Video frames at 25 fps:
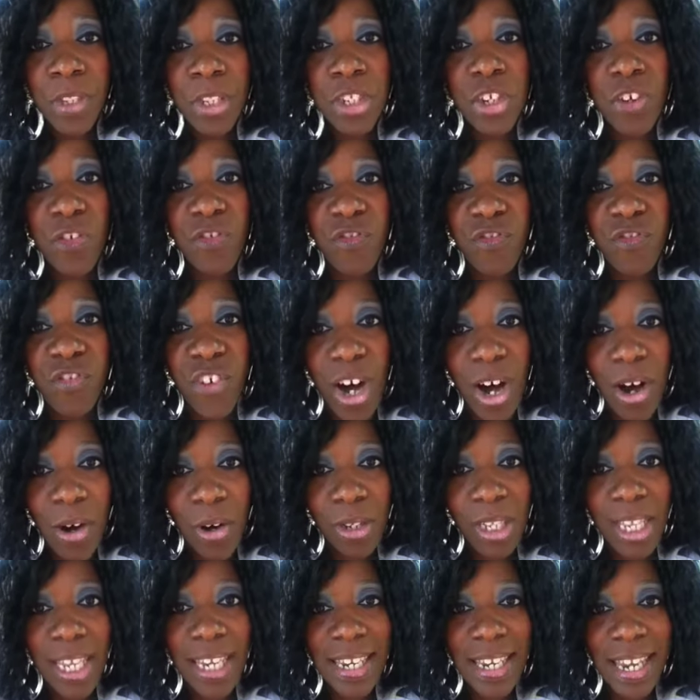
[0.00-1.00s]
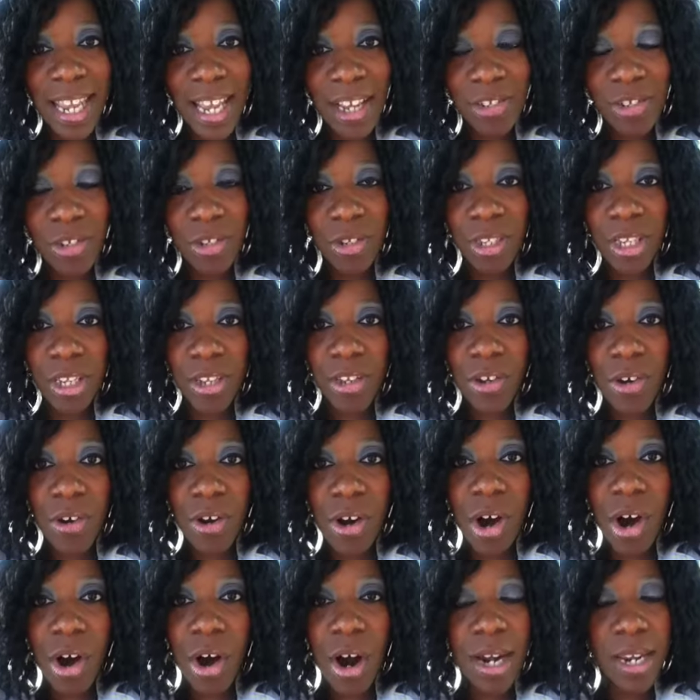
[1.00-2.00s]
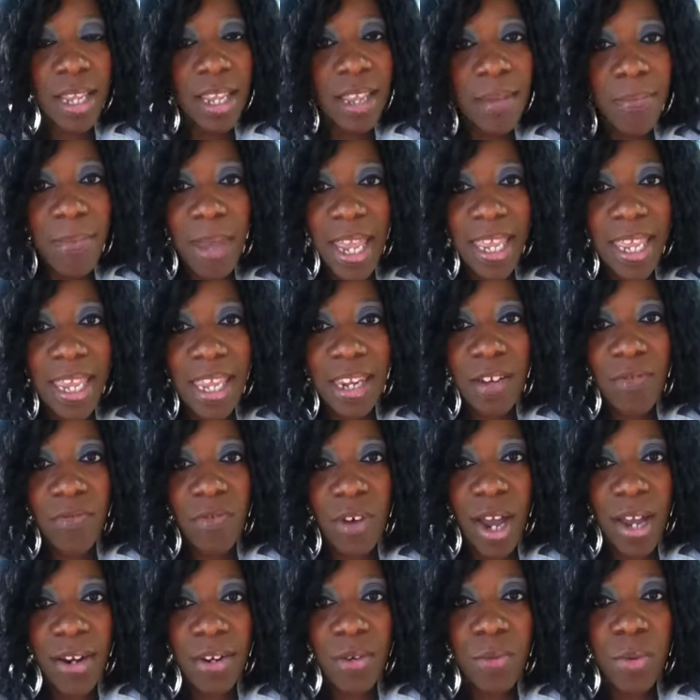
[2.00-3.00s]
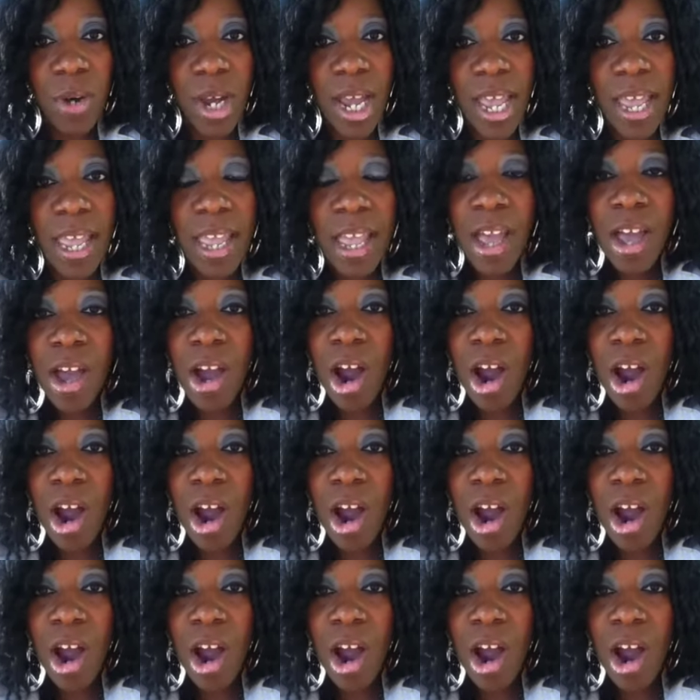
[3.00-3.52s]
to fall and nestle struggle in your heart. He may get it right away.